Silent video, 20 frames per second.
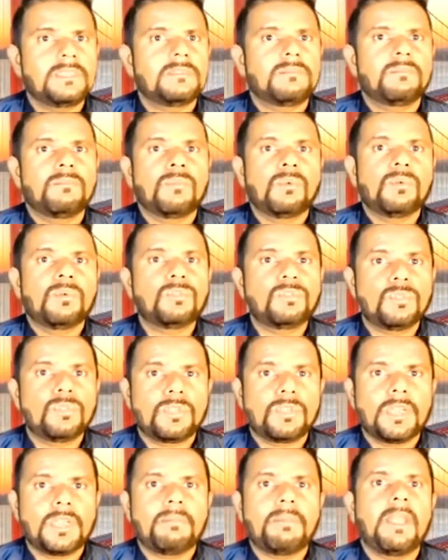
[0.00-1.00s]
Most of
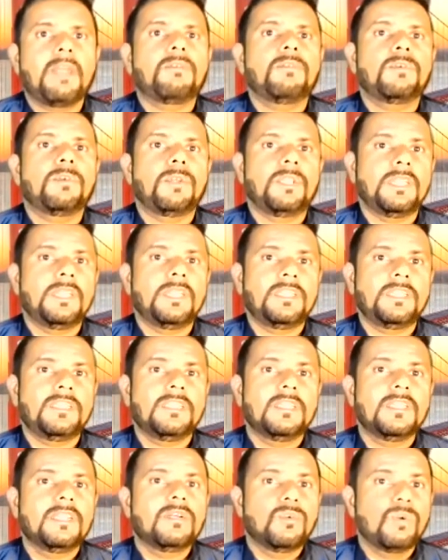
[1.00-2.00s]
them have to eat
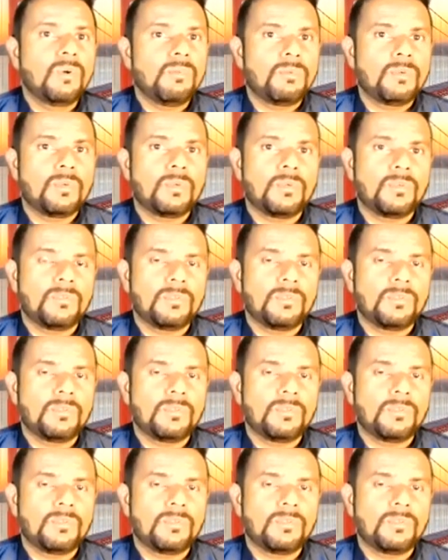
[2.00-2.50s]
home cooked food.